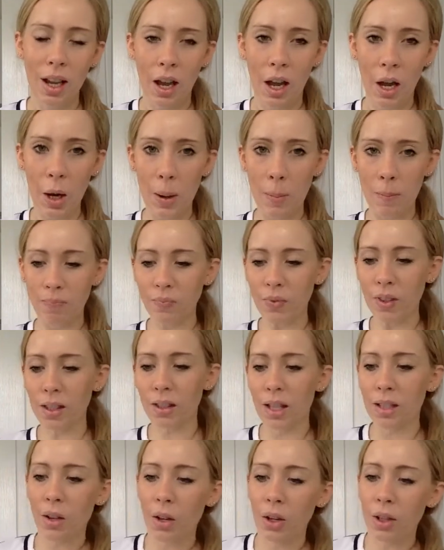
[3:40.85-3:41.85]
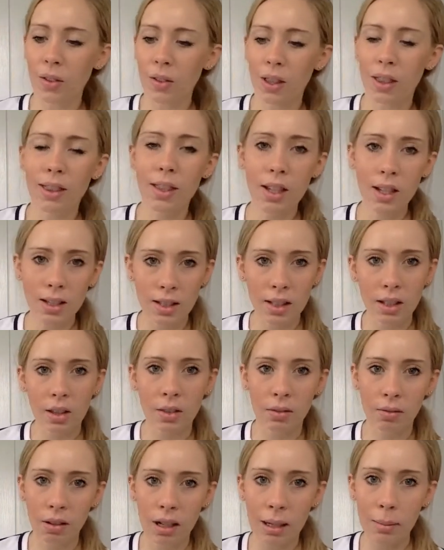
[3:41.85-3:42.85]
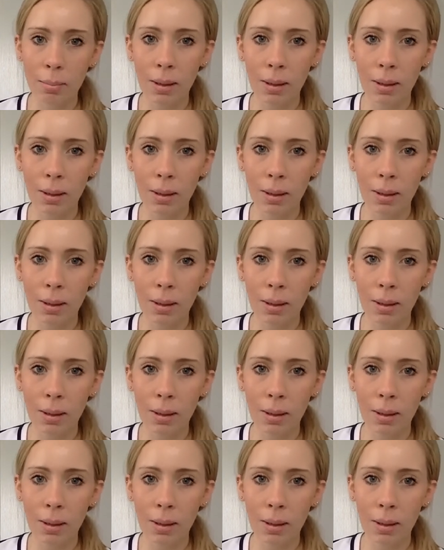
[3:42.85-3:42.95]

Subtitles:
There's over 33